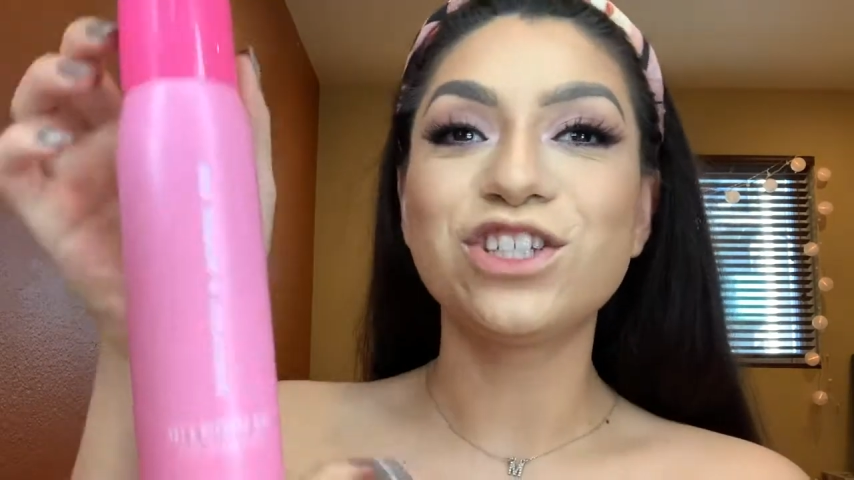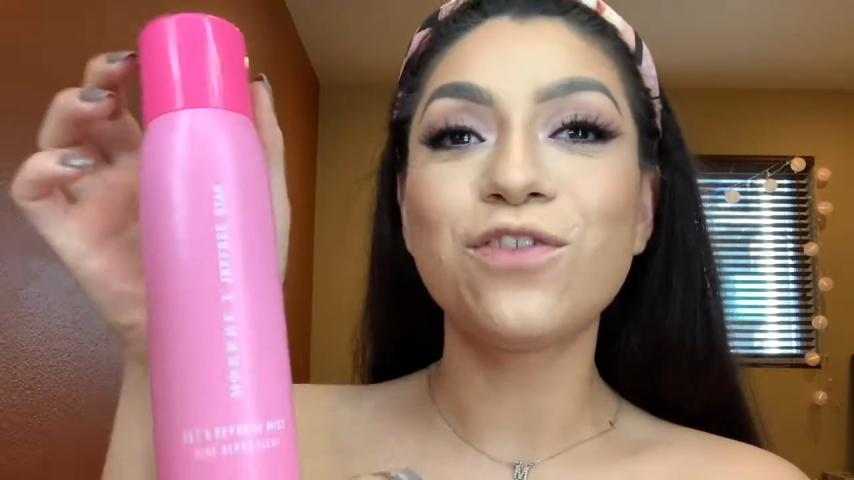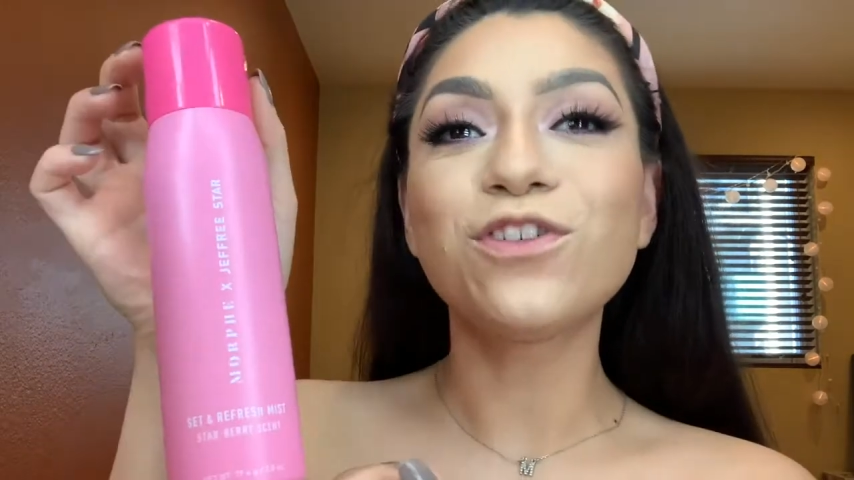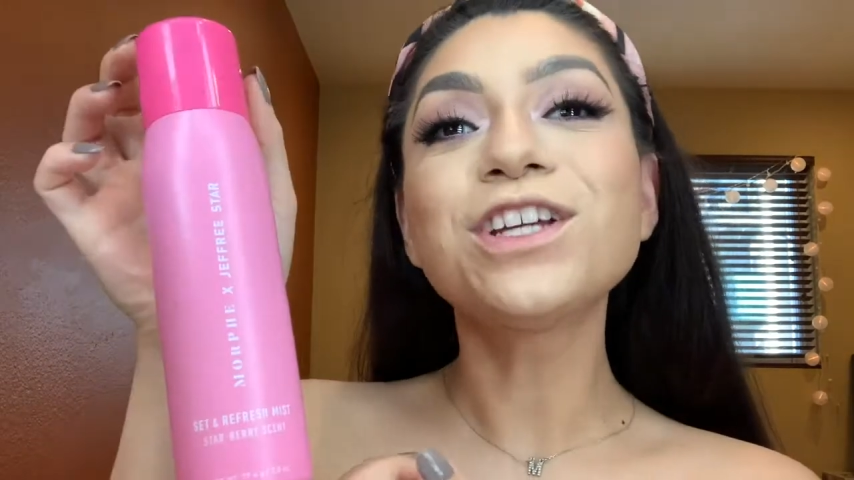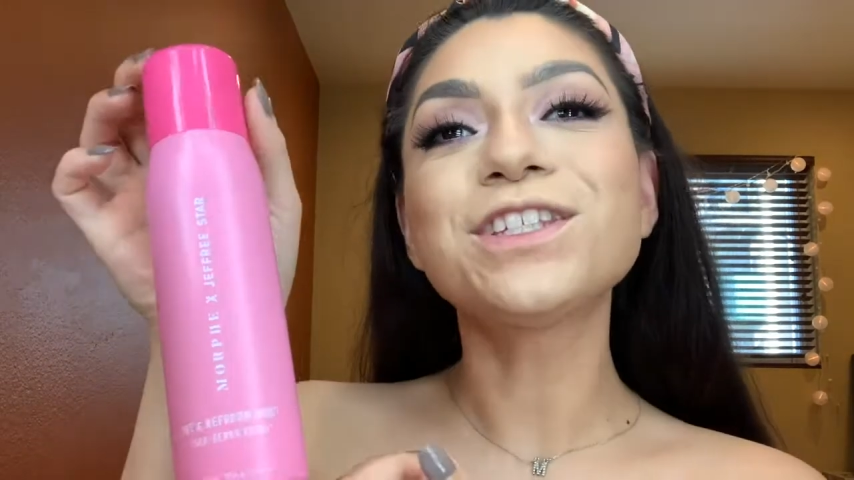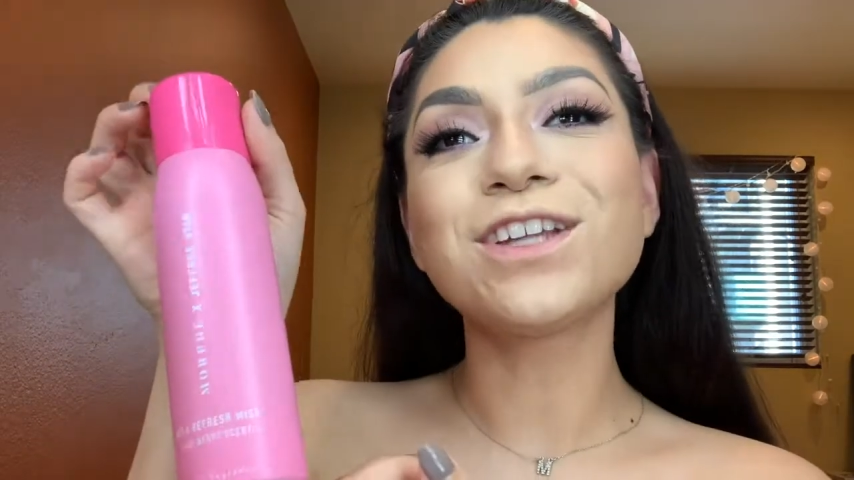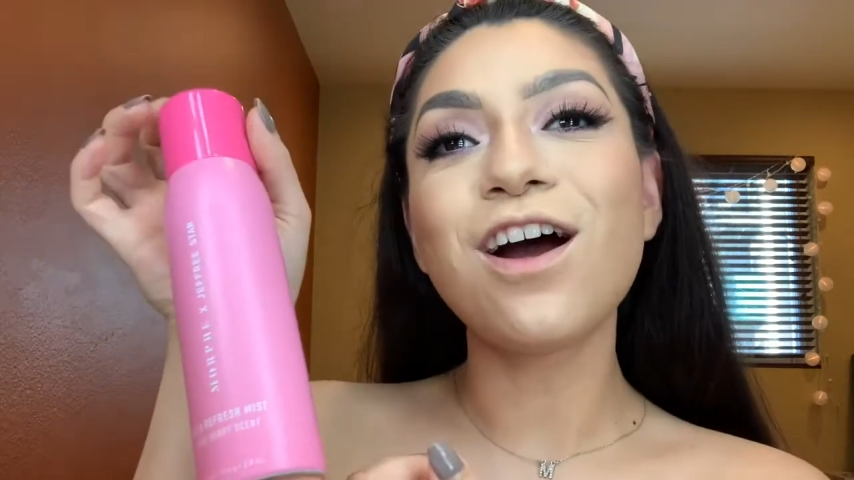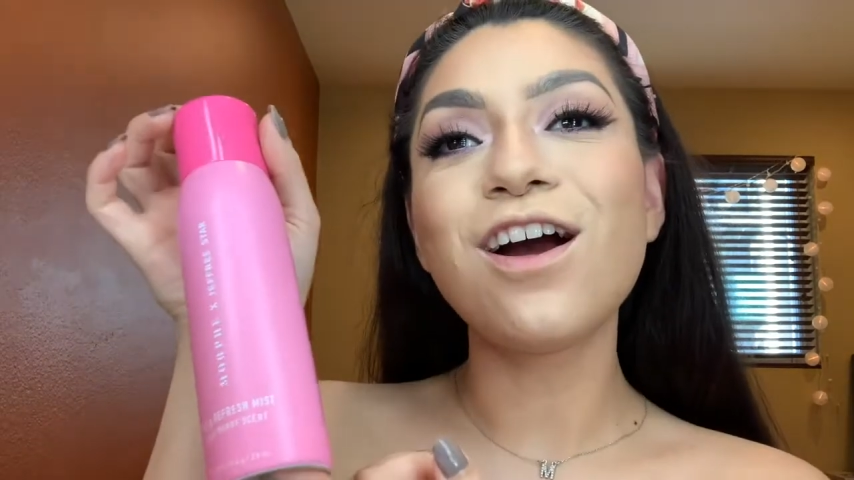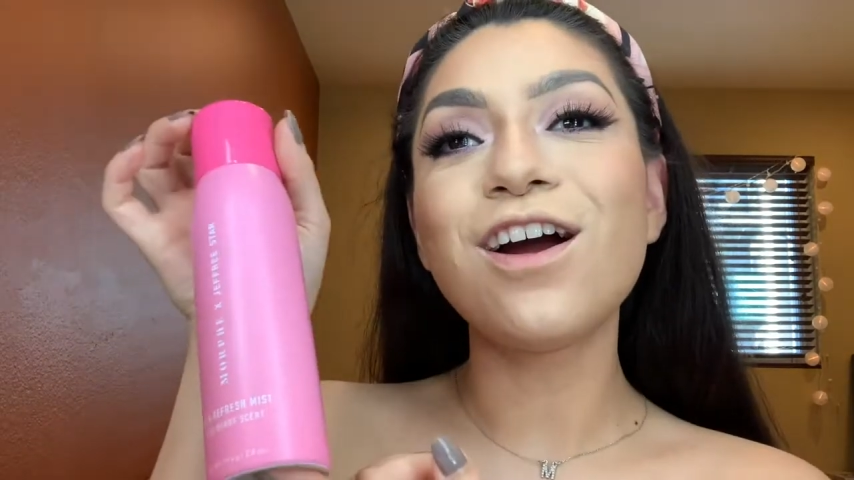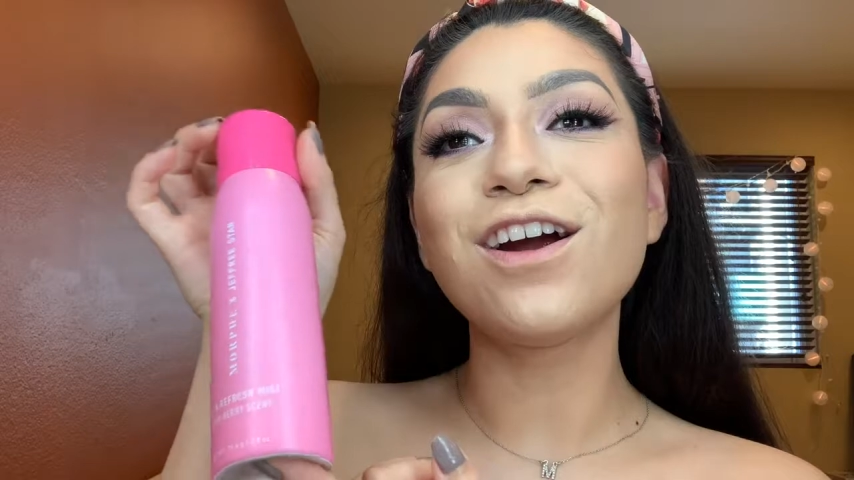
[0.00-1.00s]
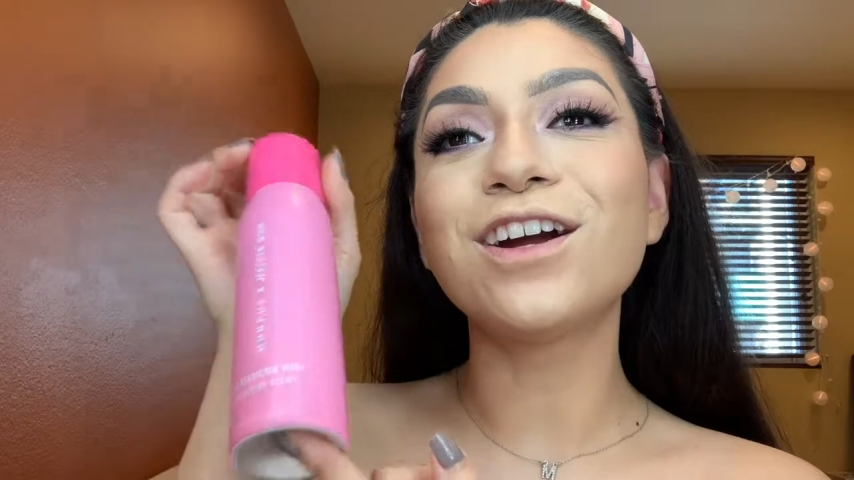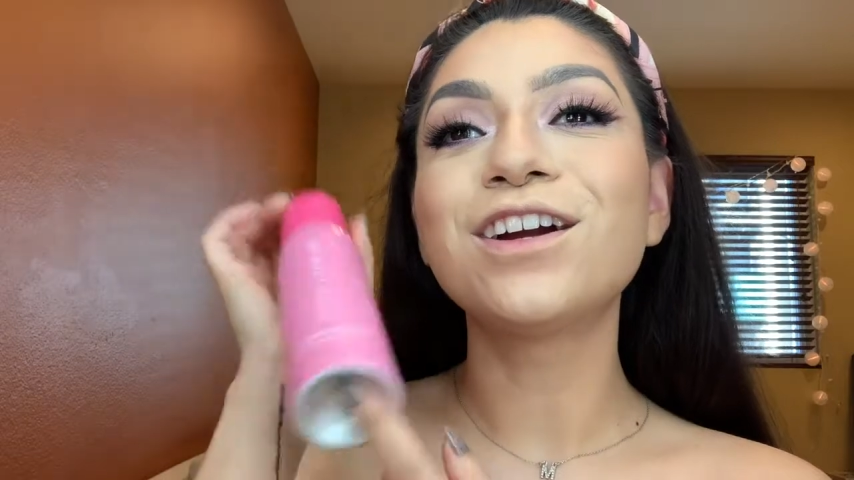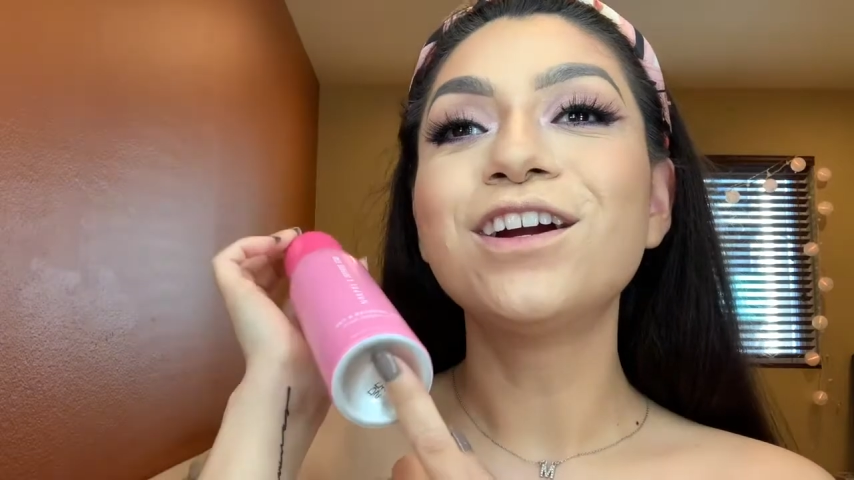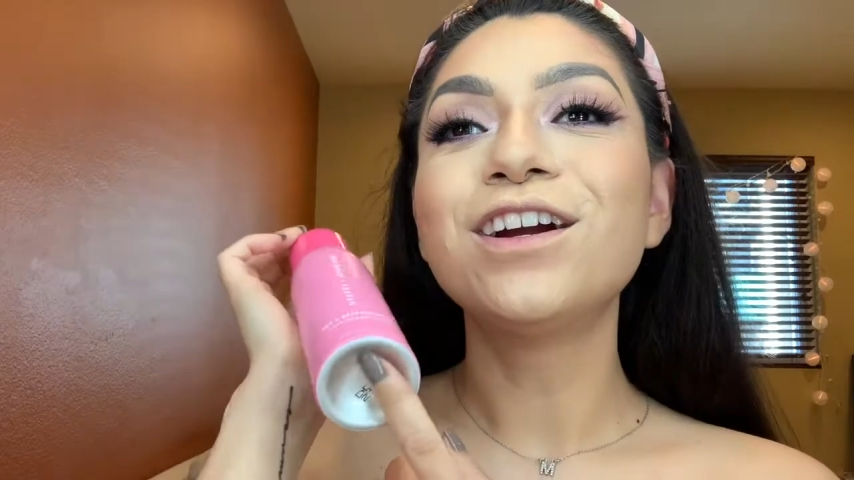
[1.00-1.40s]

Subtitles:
Jeffree Star